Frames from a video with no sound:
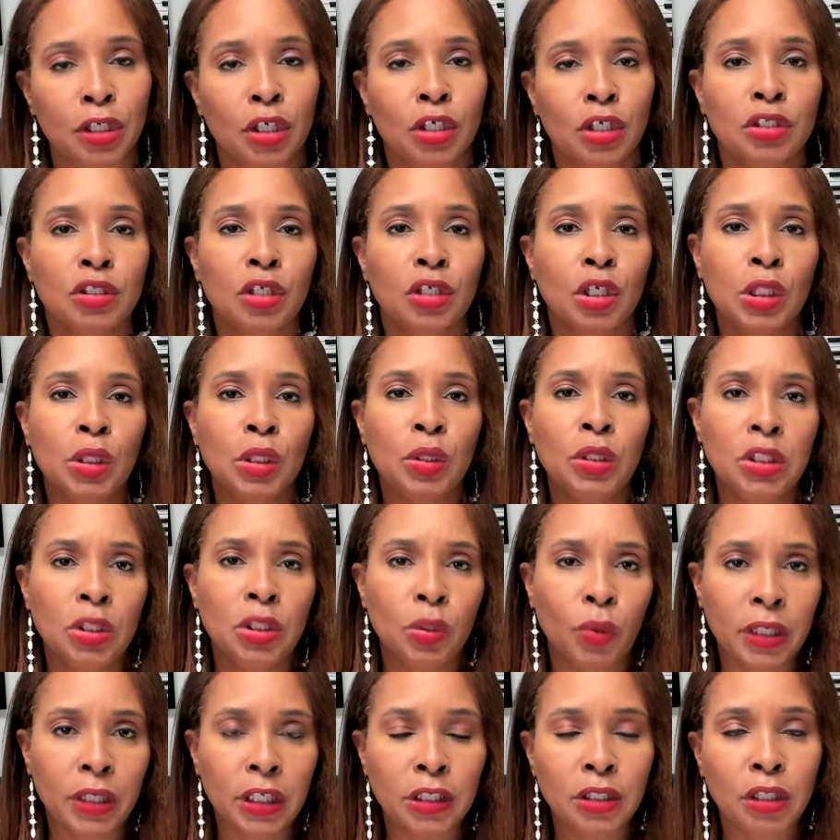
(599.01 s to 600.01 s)
So you, you
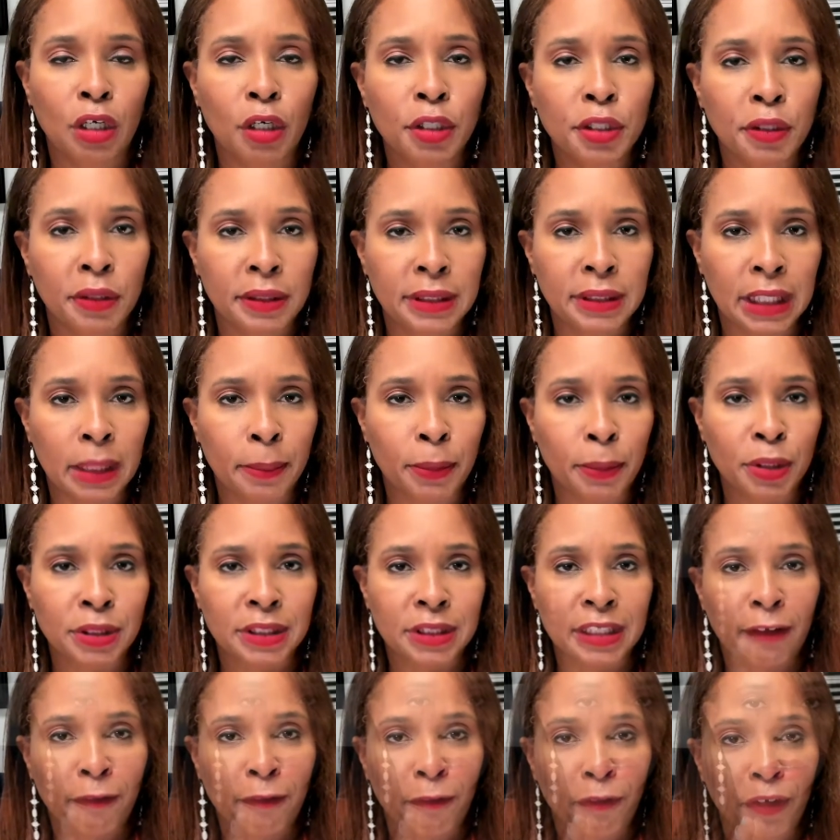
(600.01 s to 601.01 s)
want to know your numbers
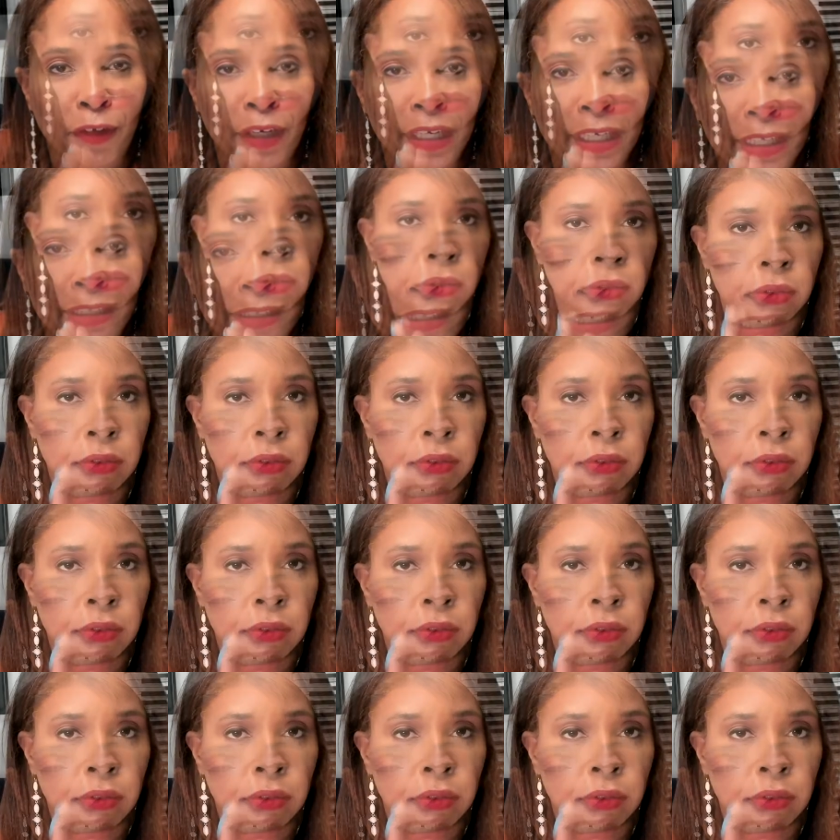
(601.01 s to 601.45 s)
up front.